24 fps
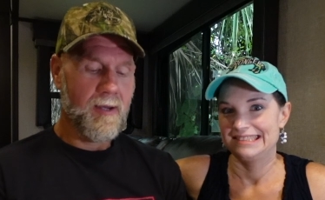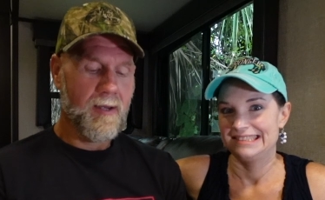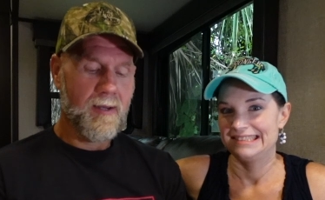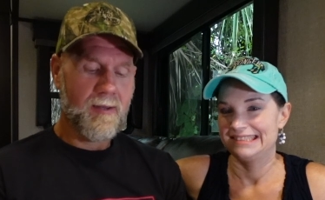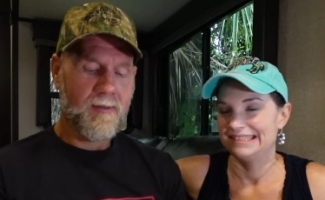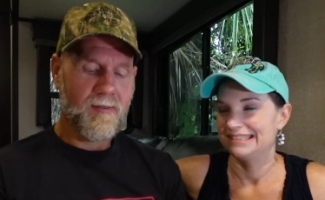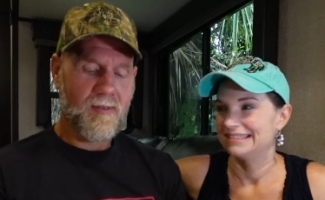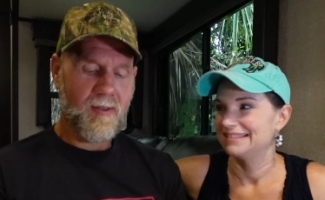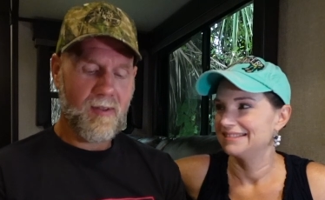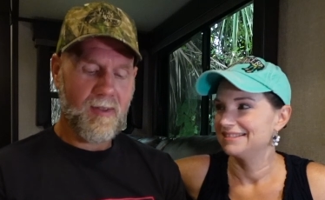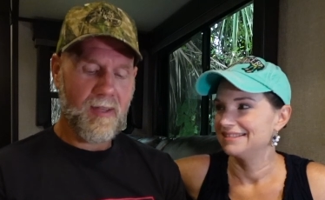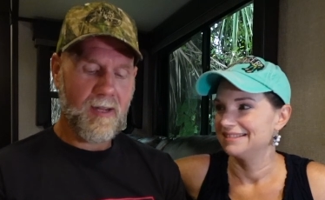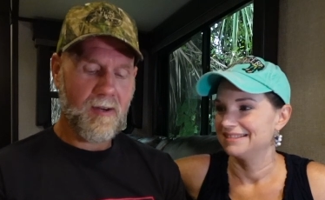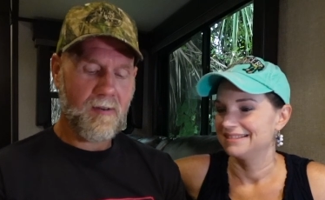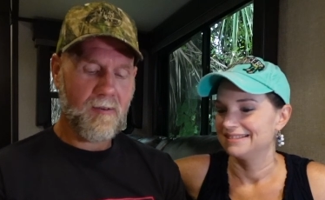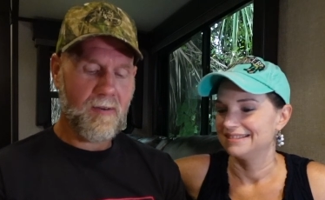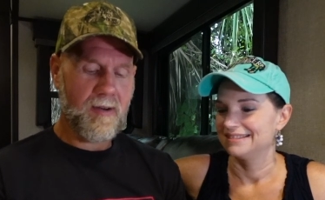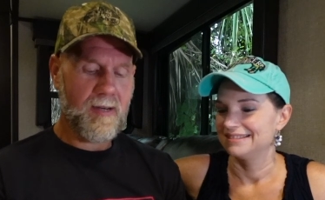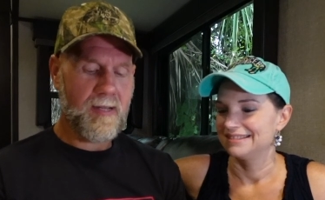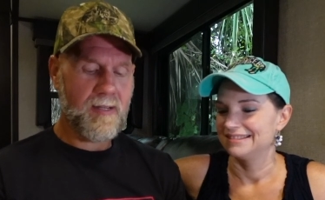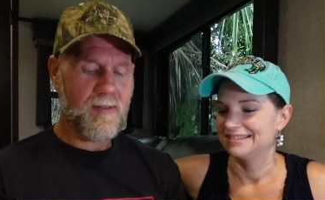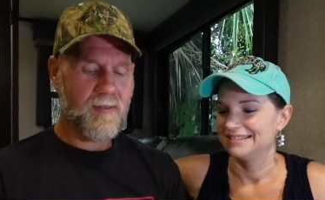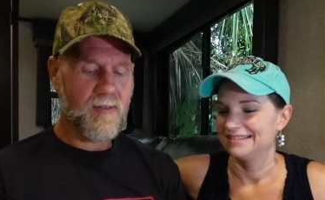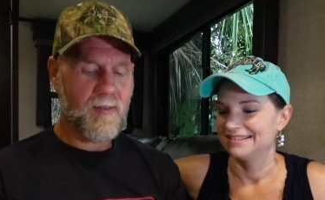Speaker 1: So the
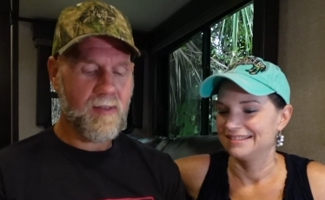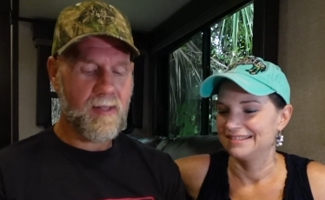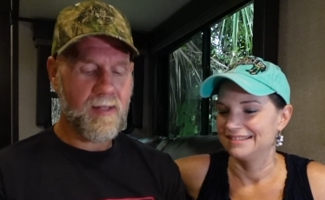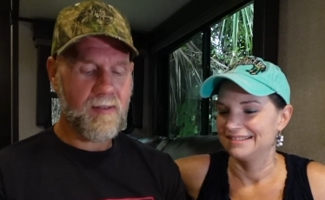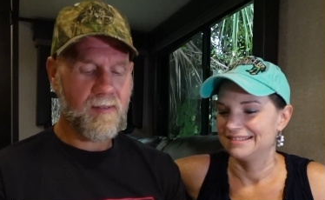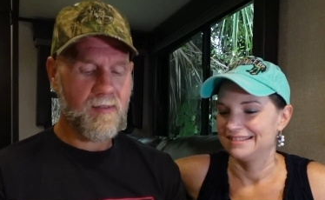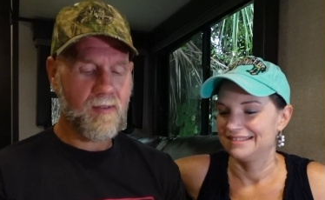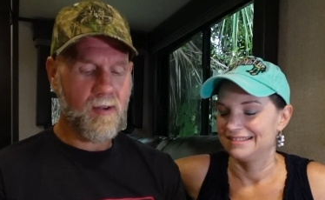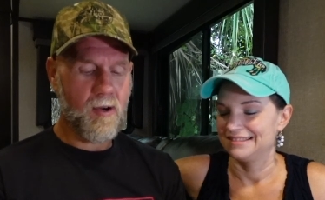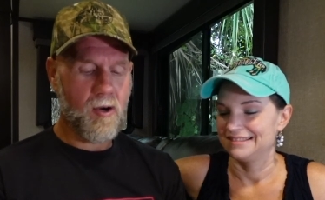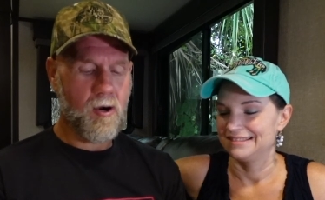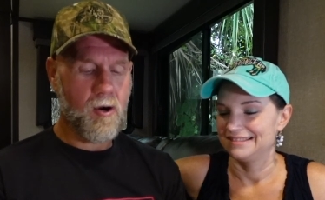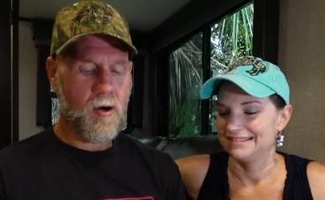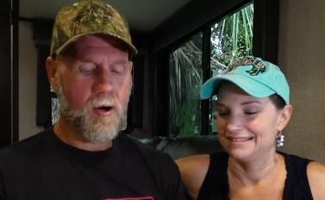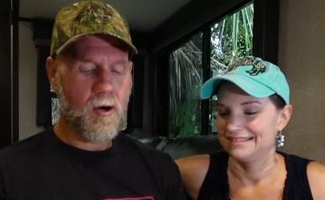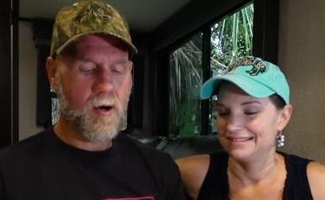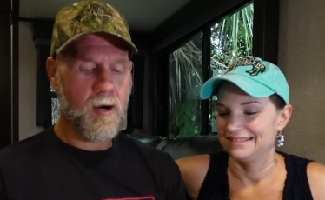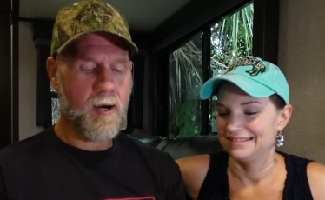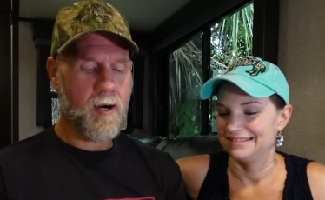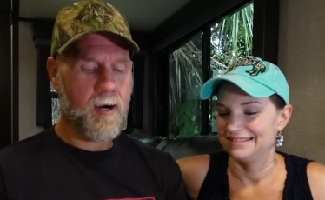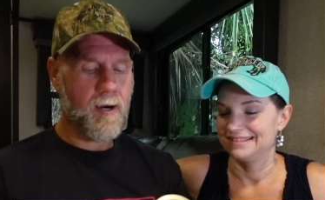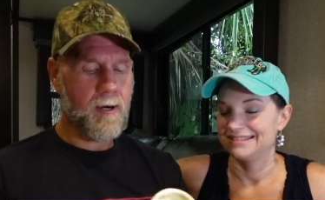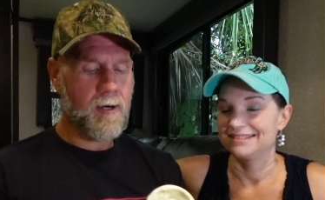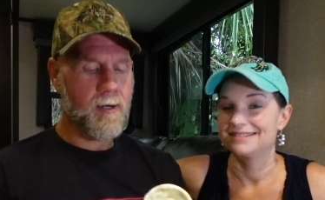ingredients in this
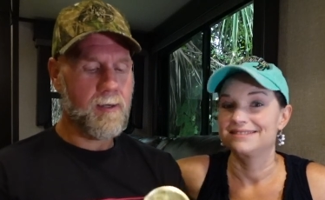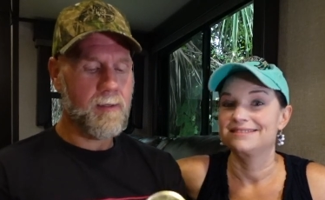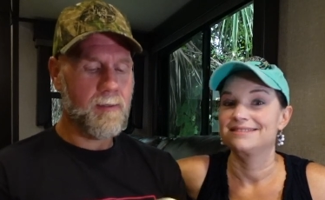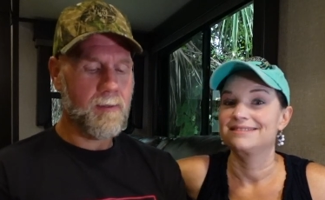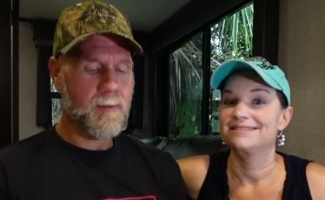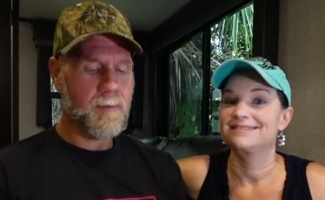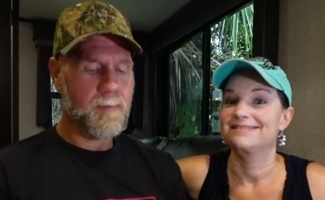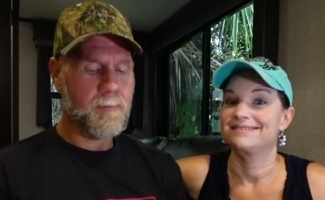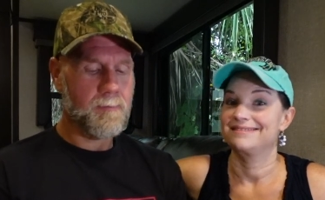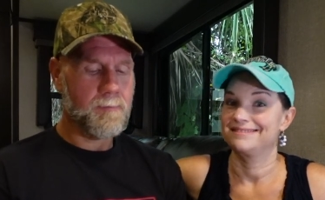are